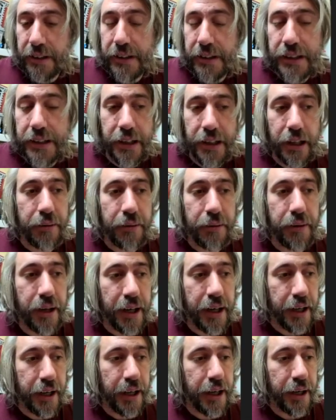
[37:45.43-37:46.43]
You yeah. know,
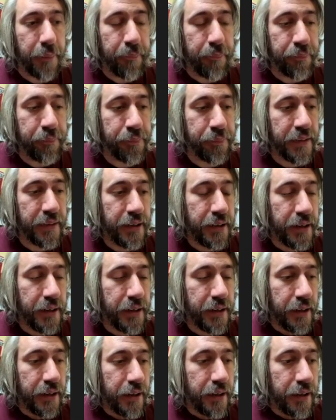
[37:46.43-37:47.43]
um,
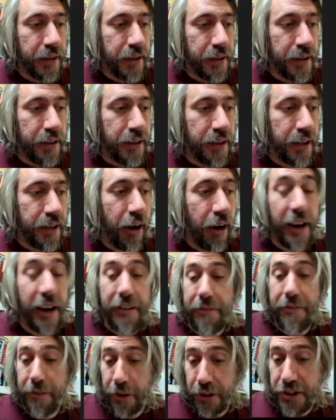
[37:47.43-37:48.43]
you know, high
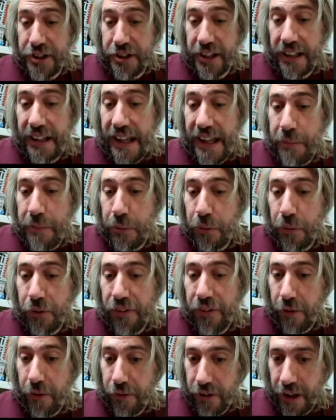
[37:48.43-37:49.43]
functioning labels,
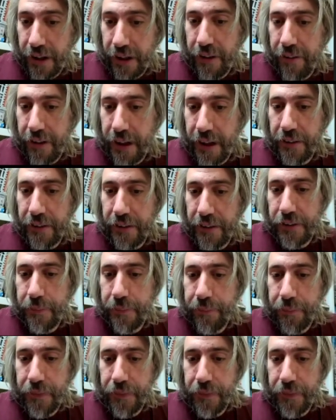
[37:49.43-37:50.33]
those kind of things.